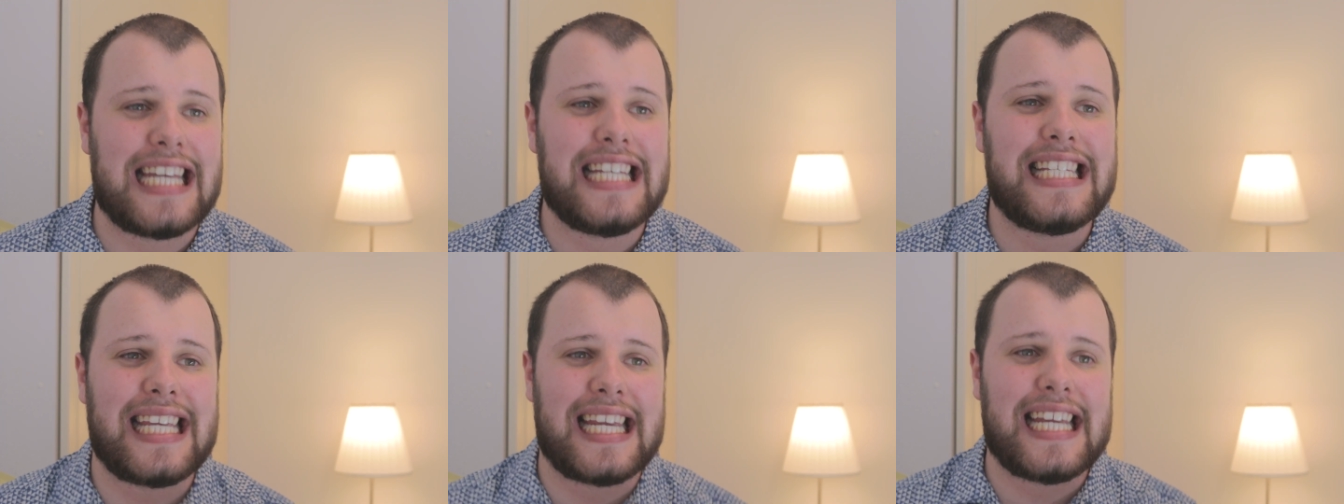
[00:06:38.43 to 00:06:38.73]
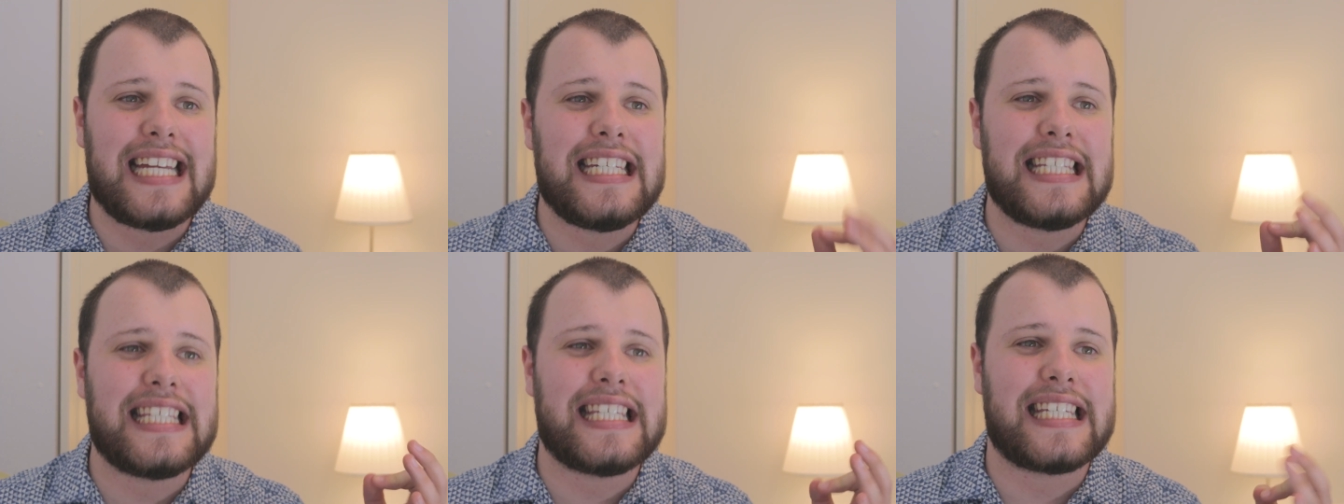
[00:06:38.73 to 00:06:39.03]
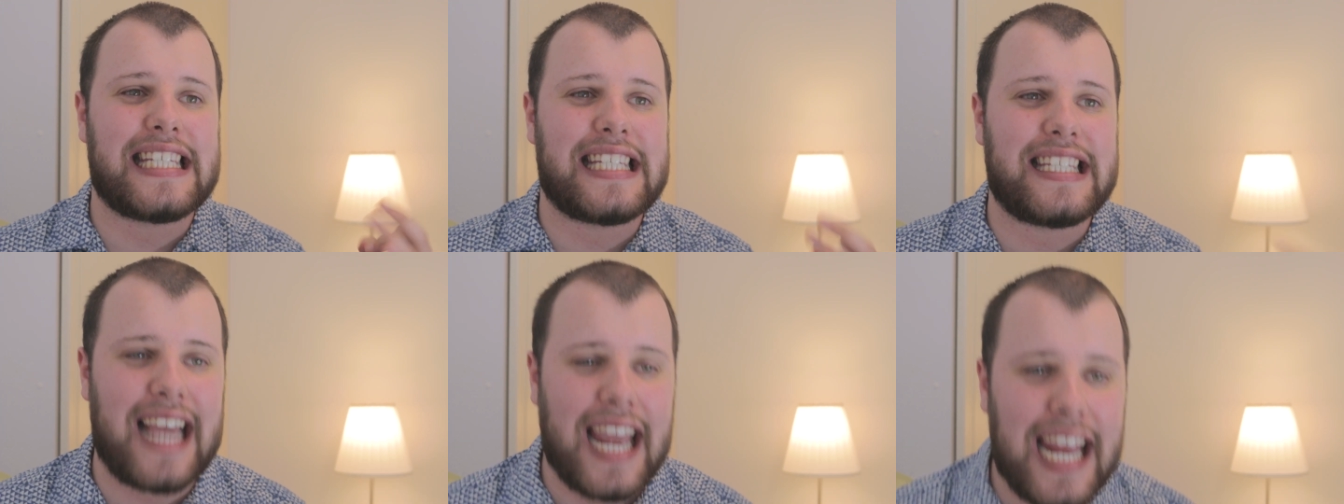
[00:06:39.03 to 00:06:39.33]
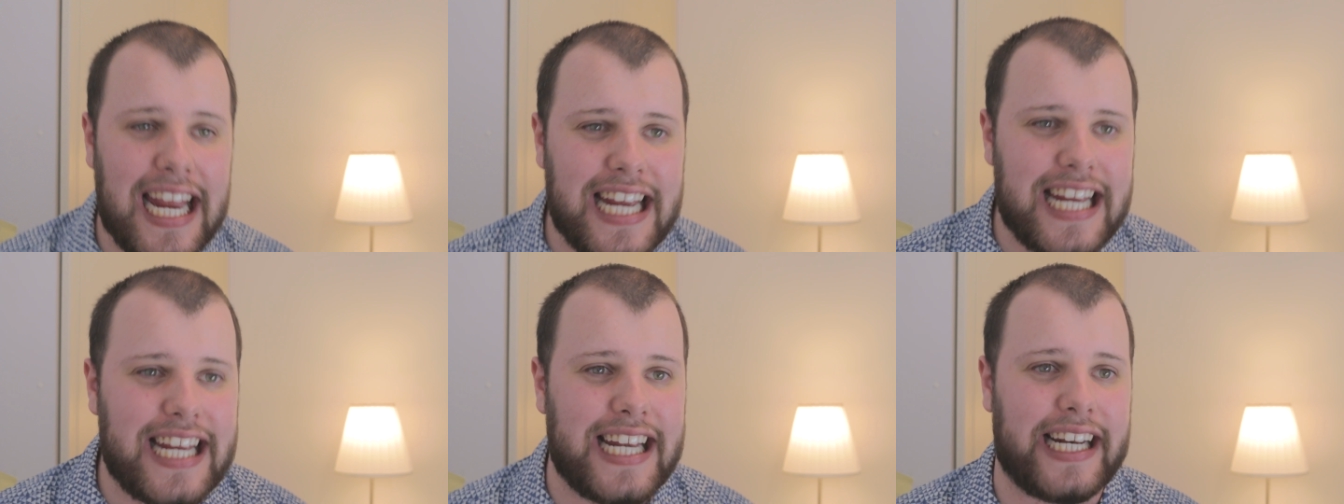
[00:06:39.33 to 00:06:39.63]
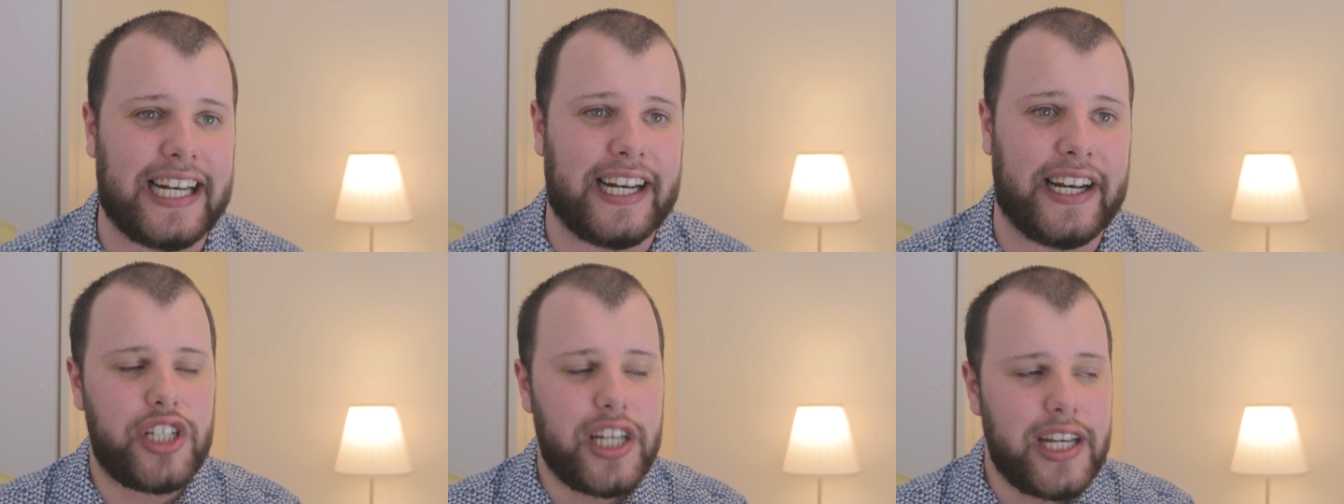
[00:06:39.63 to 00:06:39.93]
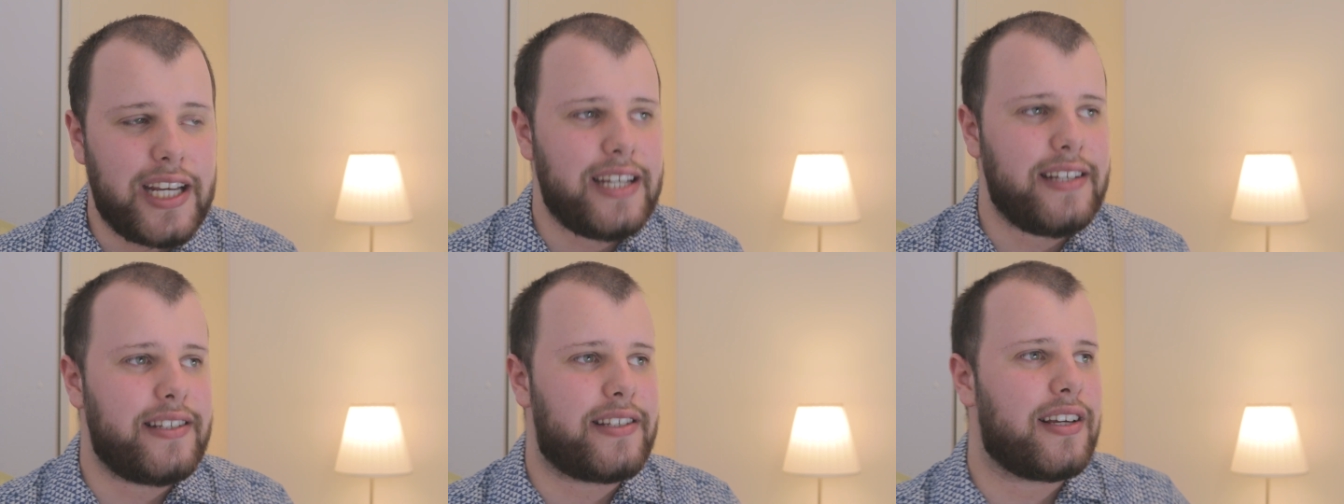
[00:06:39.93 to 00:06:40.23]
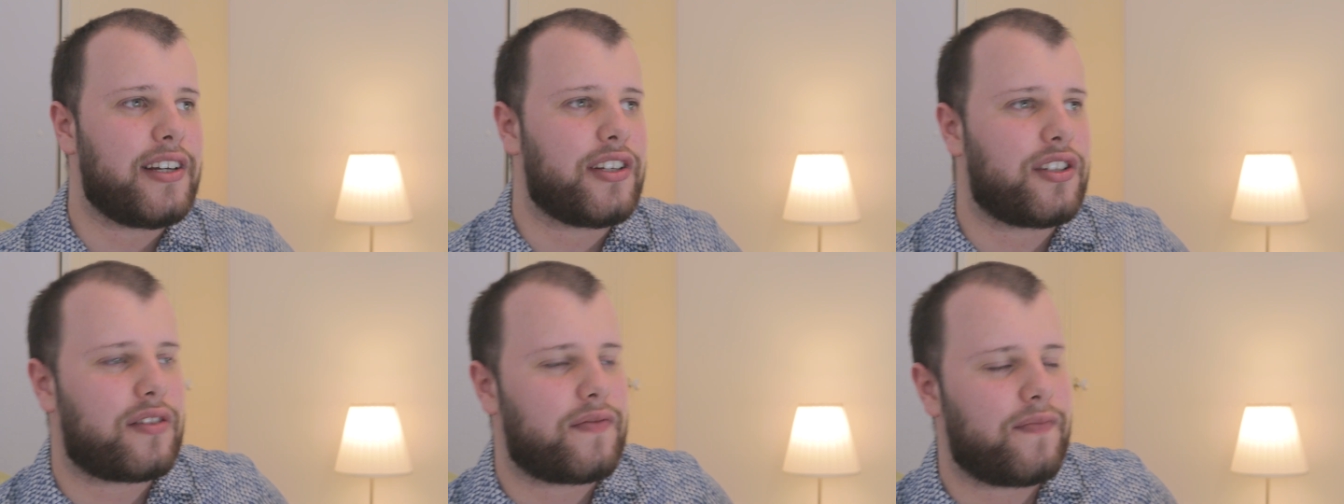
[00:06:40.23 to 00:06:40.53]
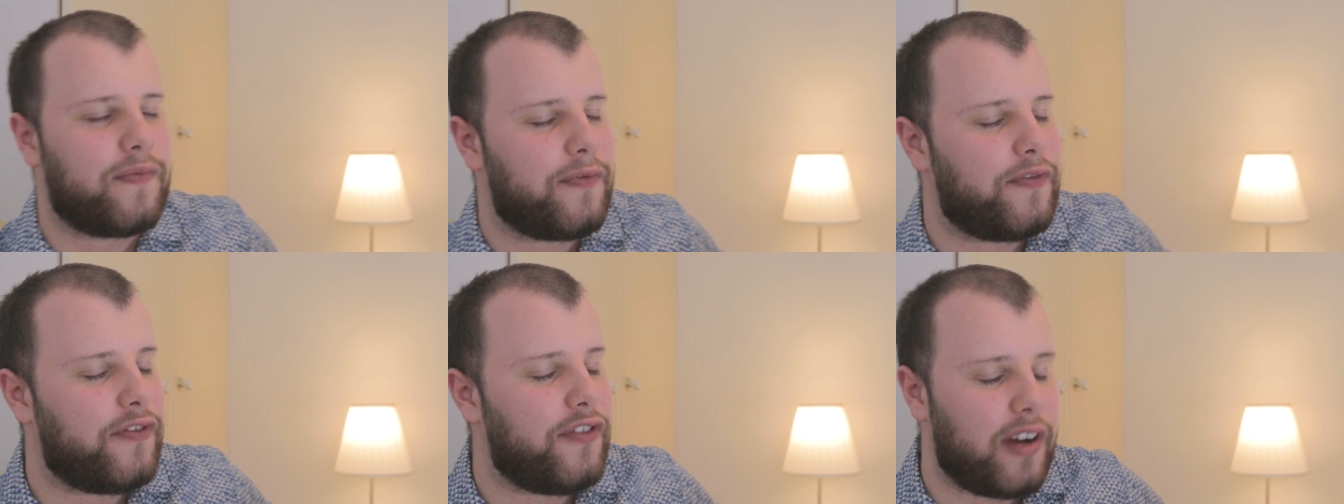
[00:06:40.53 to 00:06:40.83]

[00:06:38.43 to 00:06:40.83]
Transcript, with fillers: is insane! Jesus!